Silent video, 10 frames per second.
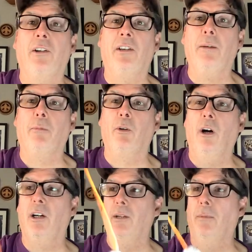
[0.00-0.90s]
to keep her
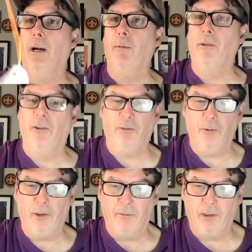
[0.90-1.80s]
occupied with this
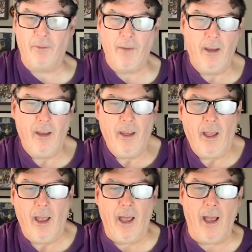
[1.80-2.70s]
toy over here.
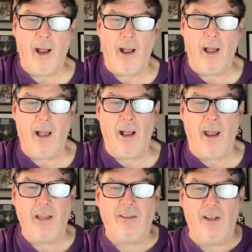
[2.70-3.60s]

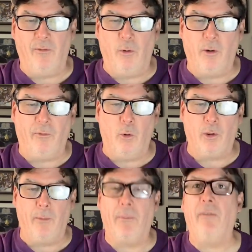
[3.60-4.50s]
18-4,
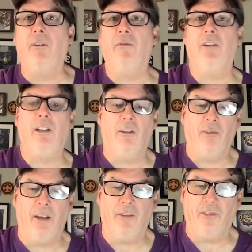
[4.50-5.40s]
Fordham beat
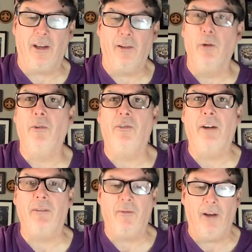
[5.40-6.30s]
15-7 St. Louis,
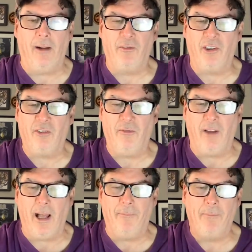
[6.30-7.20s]

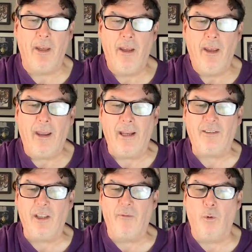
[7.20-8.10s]
75-65.
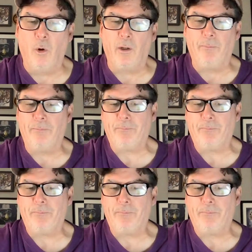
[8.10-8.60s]
18-4,